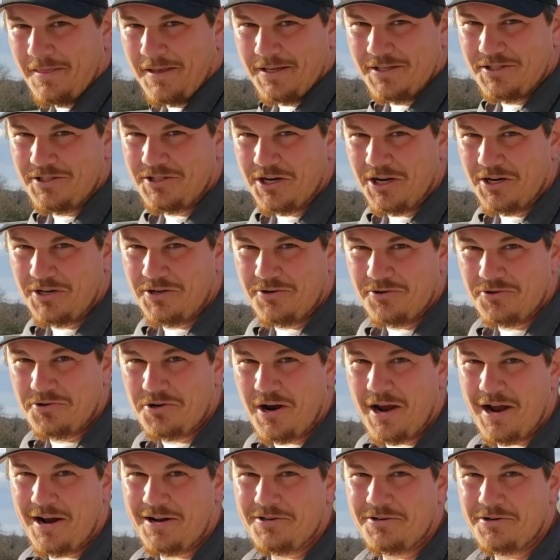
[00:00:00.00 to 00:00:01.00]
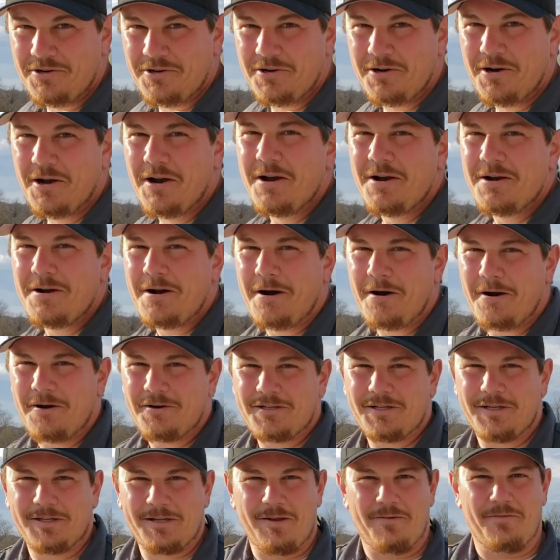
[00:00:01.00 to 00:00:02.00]
this John Deere tractor are
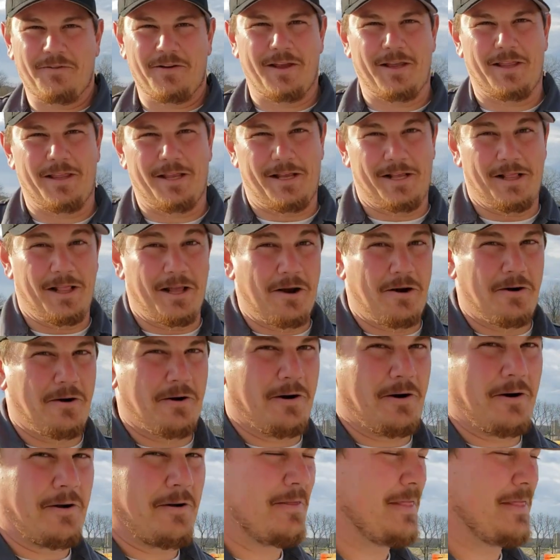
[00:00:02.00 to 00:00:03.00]
significantly lower